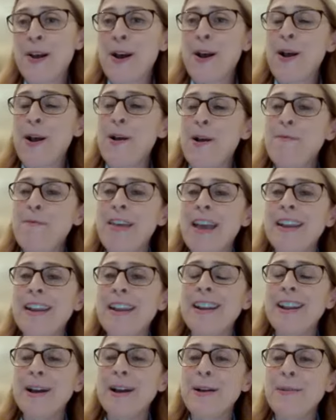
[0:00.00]

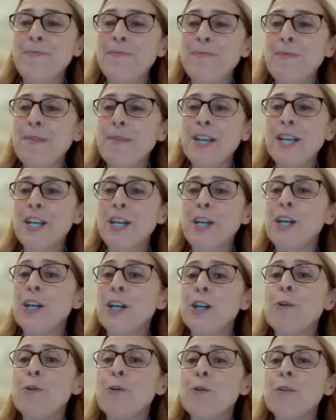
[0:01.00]
than
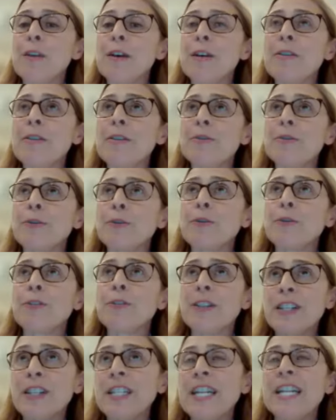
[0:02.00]

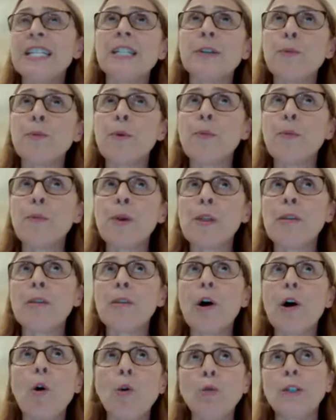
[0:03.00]
the data with
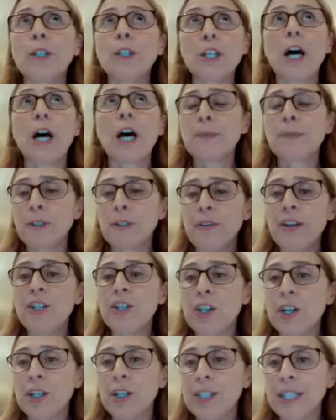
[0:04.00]
older types of
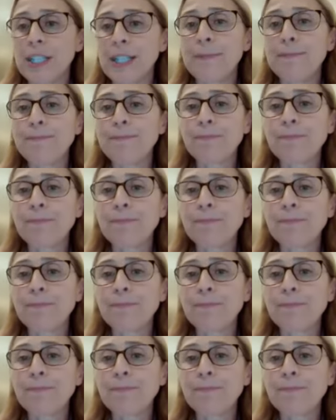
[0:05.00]
HRT.